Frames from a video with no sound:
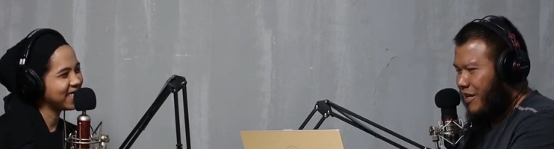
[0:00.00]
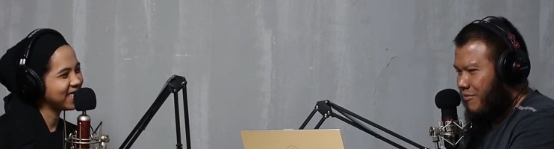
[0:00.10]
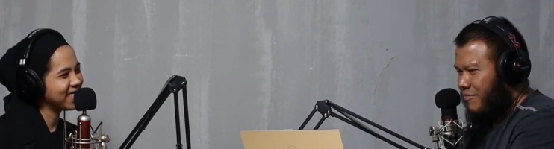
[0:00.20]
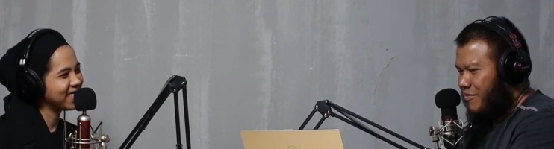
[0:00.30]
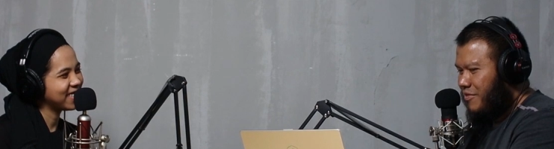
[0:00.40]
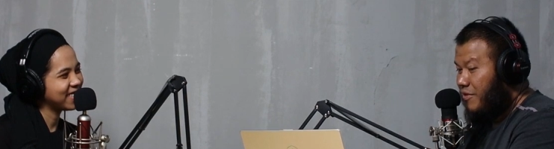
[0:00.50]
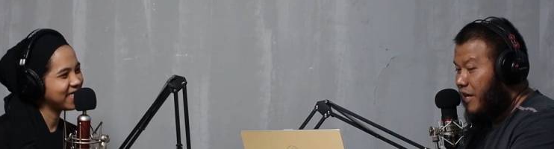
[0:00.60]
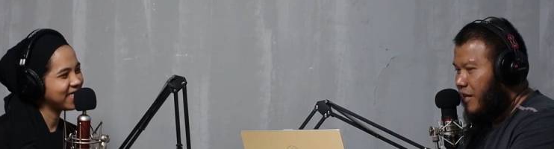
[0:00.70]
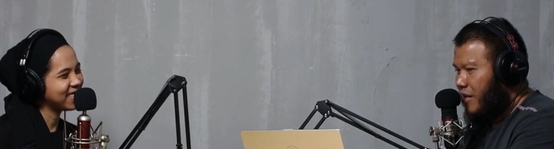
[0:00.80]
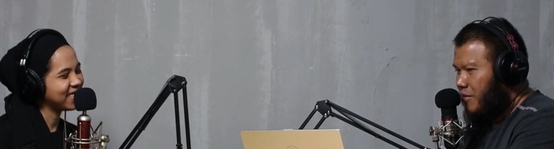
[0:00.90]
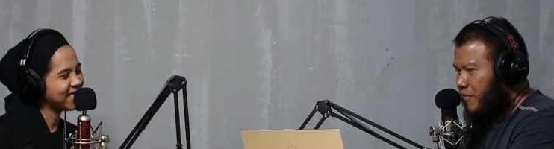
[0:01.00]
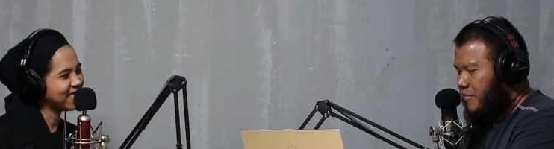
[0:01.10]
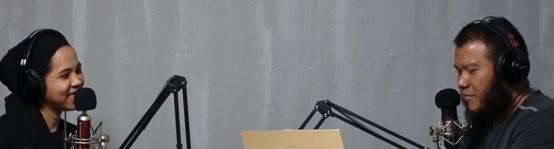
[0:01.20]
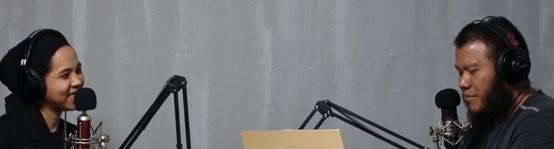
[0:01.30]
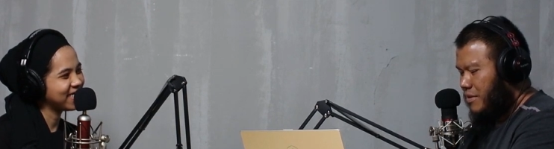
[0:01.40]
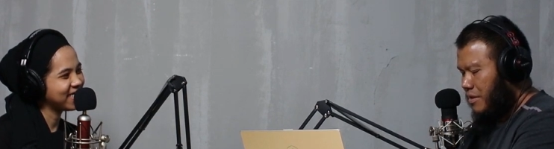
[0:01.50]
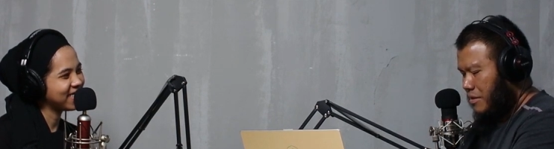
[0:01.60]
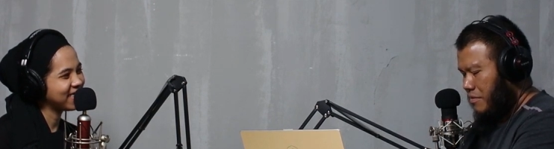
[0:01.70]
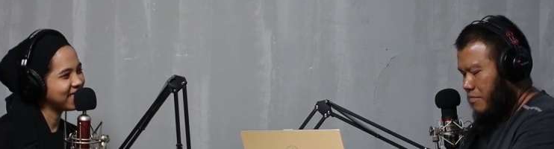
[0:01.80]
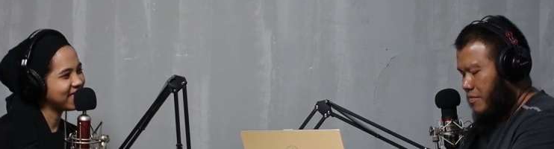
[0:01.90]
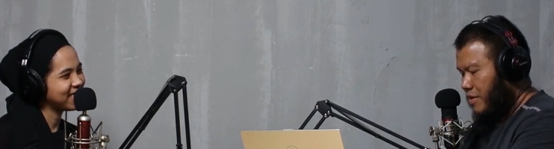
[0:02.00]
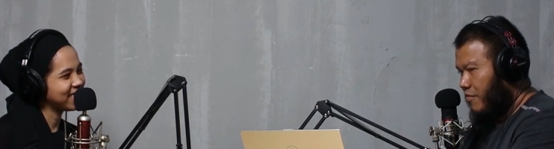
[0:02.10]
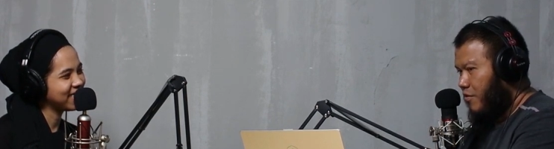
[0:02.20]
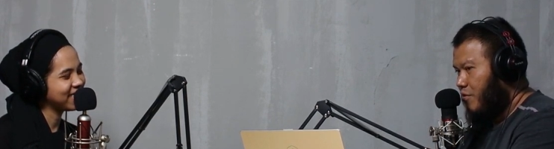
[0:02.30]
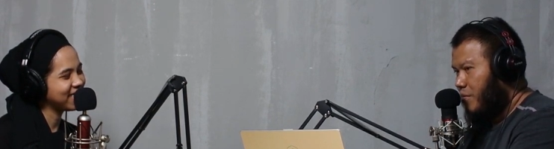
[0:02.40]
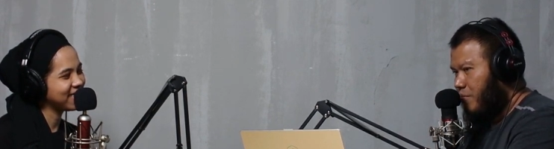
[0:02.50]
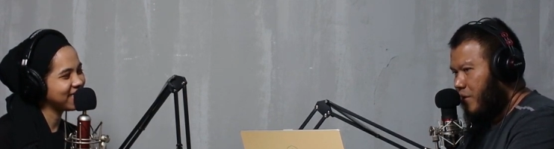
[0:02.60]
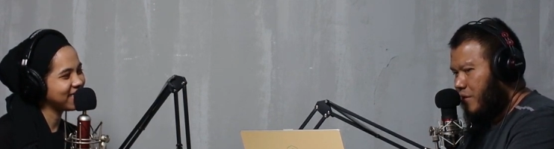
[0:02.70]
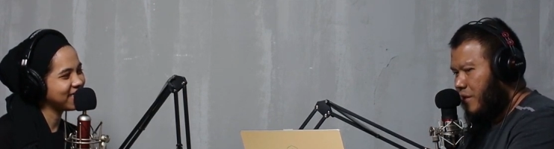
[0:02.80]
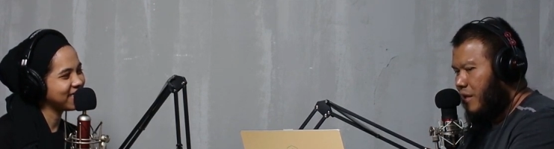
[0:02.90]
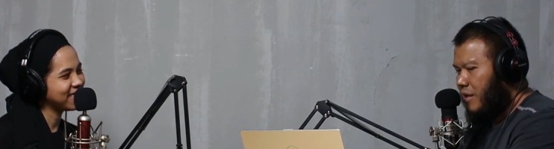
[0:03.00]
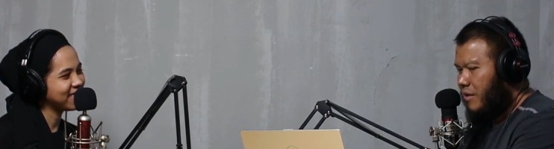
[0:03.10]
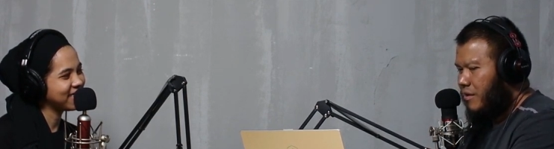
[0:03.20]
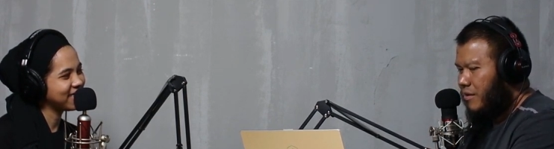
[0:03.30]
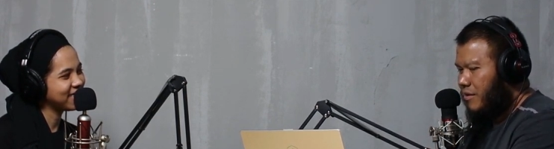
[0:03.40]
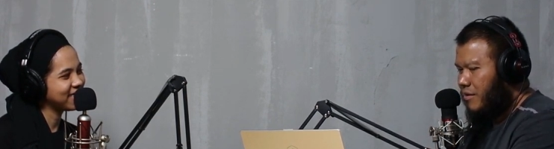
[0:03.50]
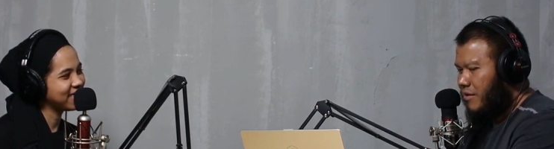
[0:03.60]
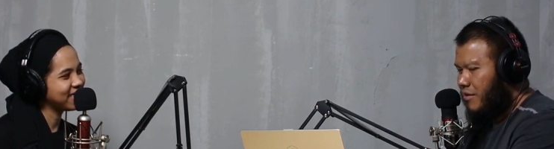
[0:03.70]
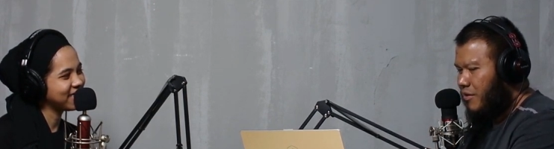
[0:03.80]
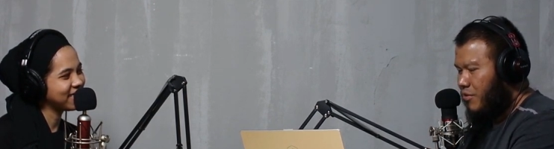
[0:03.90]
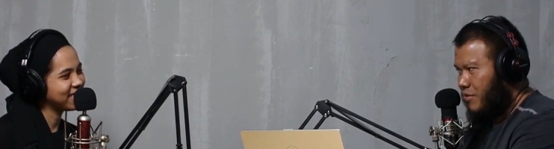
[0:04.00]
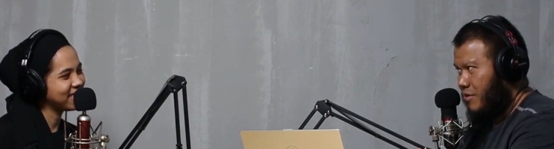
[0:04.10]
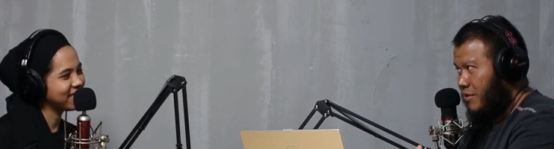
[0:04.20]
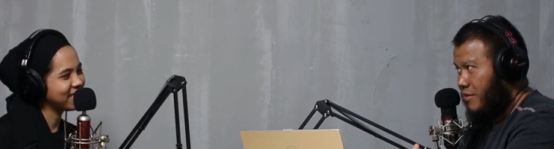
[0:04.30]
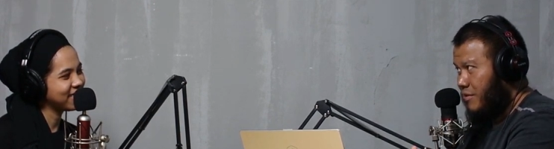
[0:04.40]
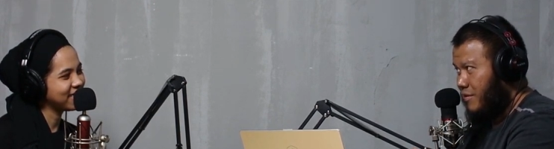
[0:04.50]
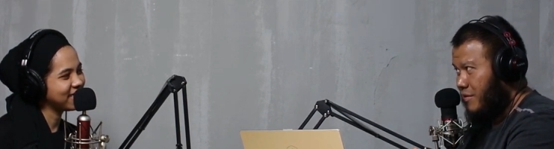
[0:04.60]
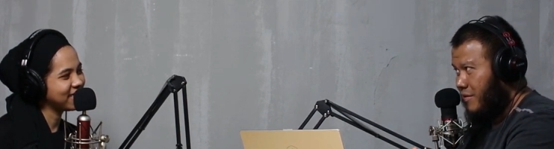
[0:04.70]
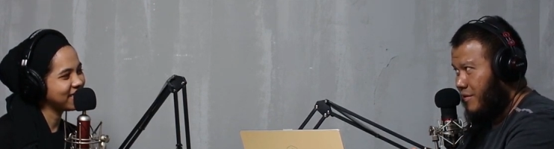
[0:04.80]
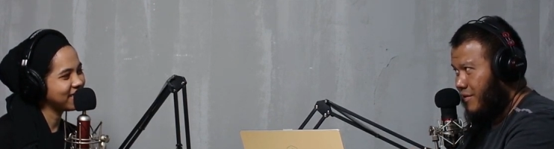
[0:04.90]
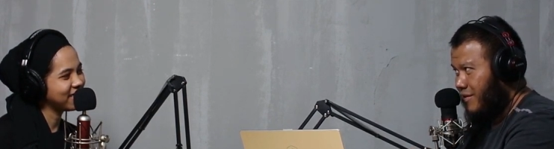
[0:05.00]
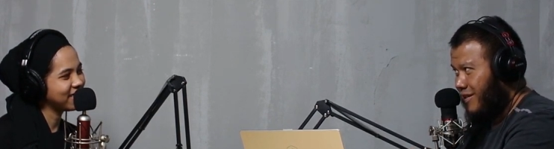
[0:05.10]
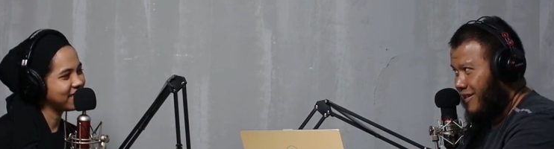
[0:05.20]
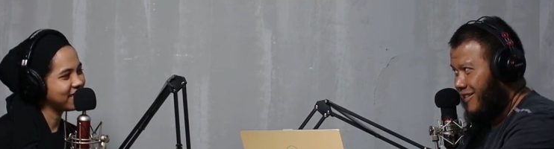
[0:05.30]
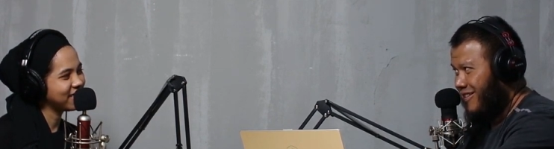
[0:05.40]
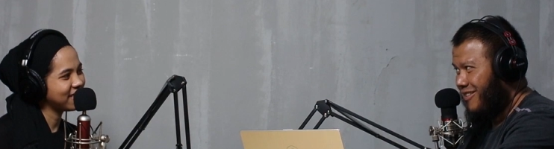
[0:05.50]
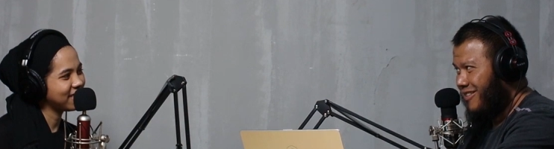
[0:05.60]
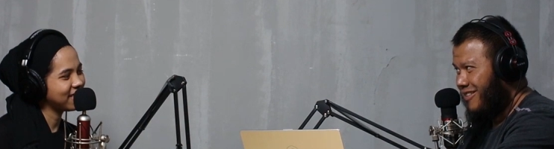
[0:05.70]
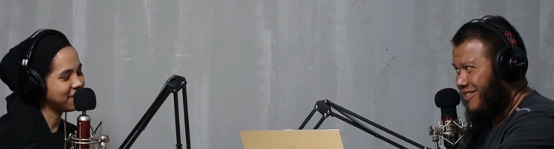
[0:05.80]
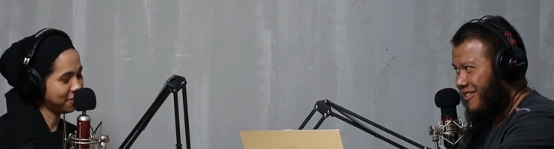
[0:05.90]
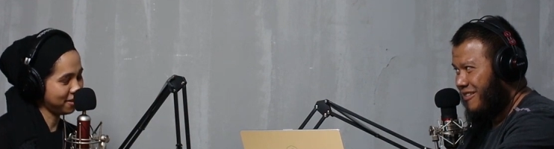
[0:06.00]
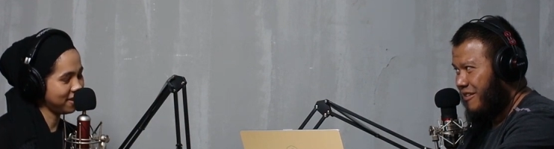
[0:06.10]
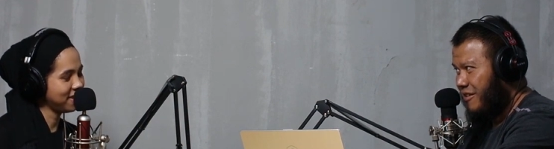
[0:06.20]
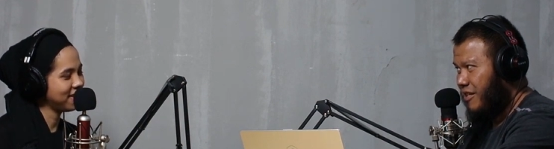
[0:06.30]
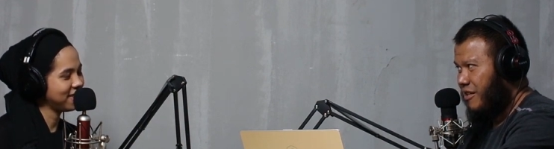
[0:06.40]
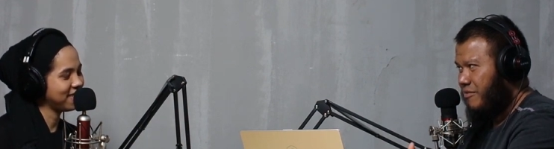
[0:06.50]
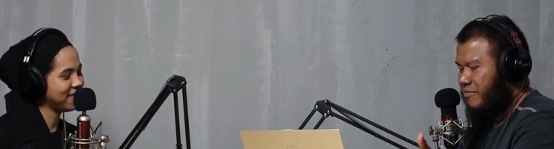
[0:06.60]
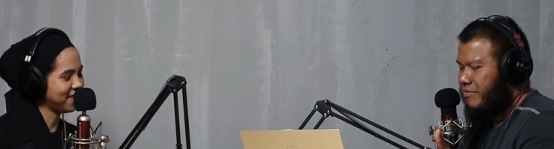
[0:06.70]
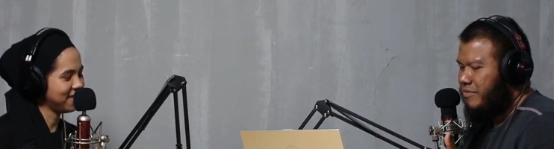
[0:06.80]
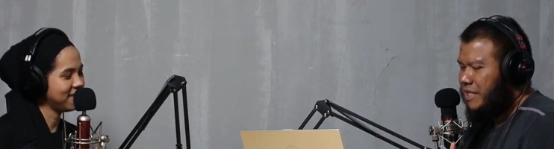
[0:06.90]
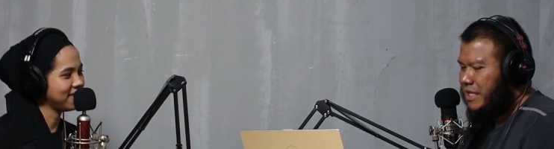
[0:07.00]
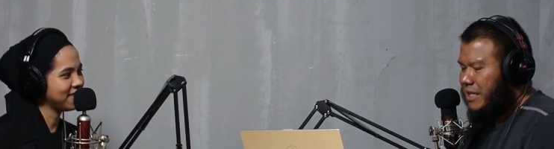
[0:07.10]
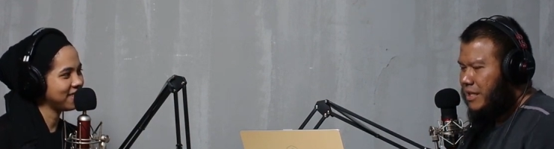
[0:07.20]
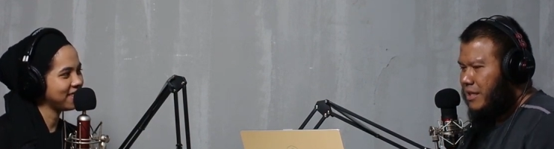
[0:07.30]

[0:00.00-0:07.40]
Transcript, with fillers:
Speaker 1: okay, right now, um, if you don't mind me saying, you're still single. Okay. Can yes.